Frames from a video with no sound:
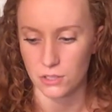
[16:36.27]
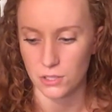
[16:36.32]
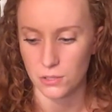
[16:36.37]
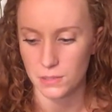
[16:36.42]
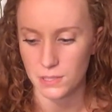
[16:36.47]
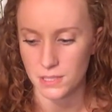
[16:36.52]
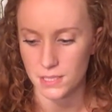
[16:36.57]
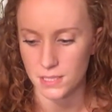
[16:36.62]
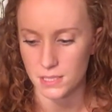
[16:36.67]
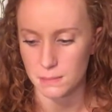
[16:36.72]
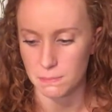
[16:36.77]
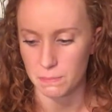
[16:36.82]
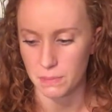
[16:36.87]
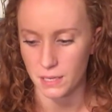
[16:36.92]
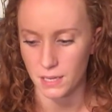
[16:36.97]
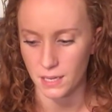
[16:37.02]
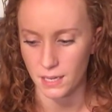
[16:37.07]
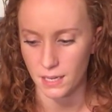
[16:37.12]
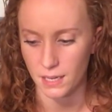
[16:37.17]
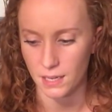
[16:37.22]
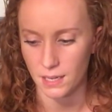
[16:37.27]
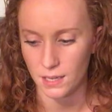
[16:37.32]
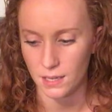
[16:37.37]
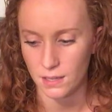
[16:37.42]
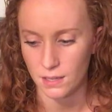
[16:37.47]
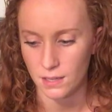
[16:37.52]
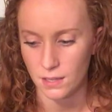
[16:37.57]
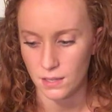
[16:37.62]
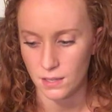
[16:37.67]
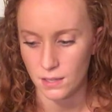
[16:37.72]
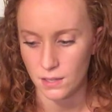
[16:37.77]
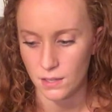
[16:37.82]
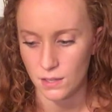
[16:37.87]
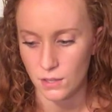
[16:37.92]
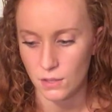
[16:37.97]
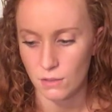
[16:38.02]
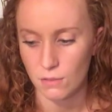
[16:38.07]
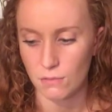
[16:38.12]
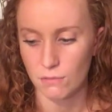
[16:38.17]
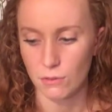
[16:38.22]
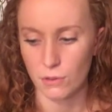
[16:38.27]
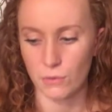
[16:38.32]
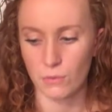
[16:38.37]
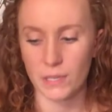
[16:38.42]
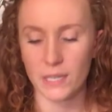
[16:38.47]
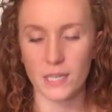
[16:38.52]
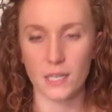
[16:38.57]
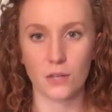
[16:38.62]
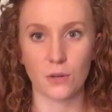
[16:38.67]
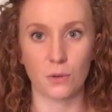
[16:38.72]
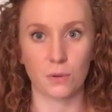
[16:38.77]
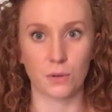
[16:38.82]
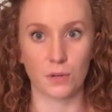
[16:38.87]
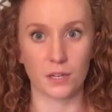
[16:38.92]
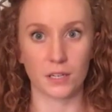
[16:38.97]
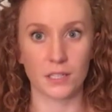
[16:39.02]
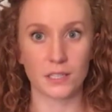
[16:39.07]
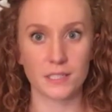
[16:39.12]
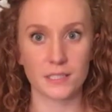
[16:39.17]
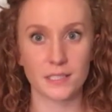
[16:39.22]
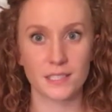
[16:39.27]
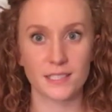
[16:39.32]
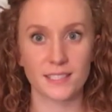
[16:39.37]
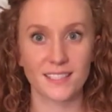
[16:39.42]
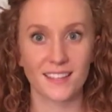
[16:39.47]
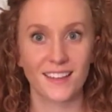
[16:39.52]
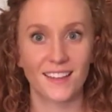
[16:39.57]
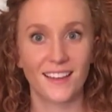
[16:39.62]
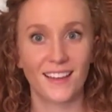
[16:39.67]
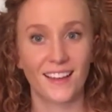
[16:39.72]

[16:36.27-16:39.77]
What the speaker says: Who is this by? Verena Kors.